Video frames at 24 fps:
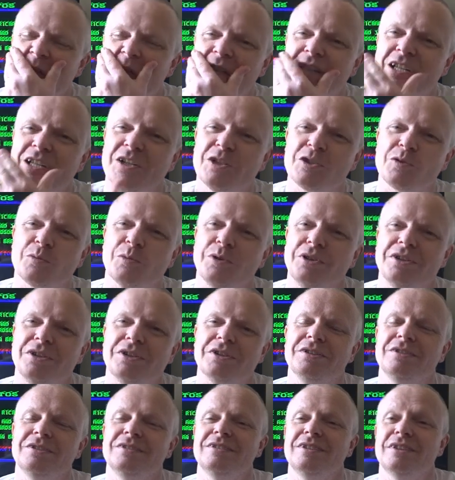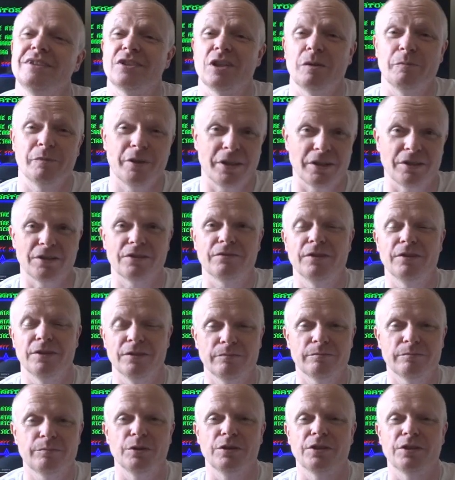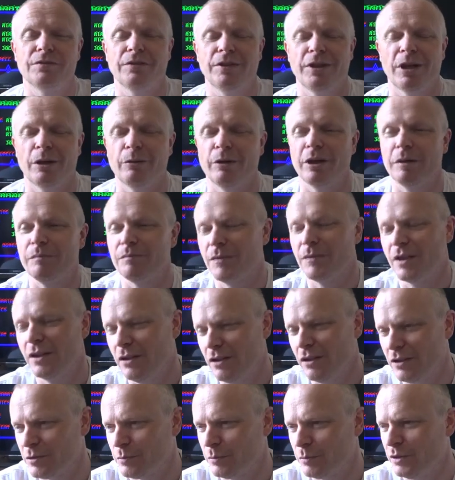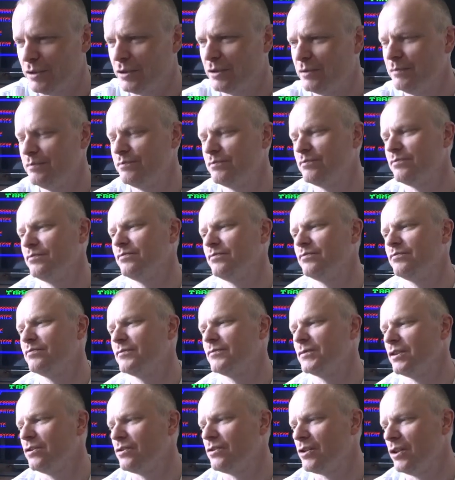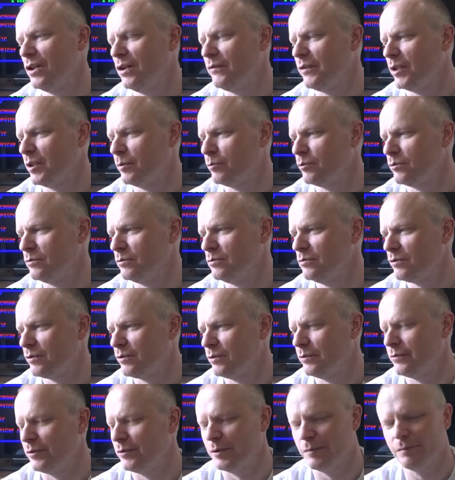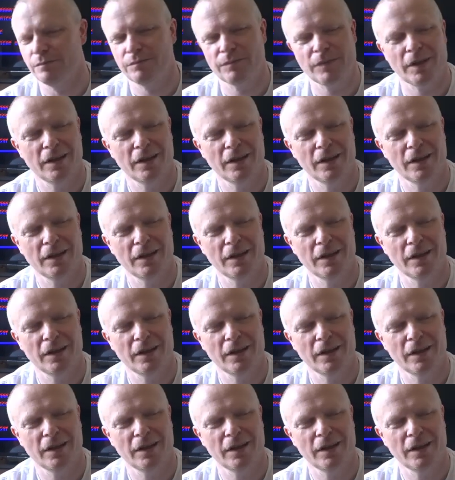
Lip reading: Last week, I'm putting this video up, last week, start of April sort of thing.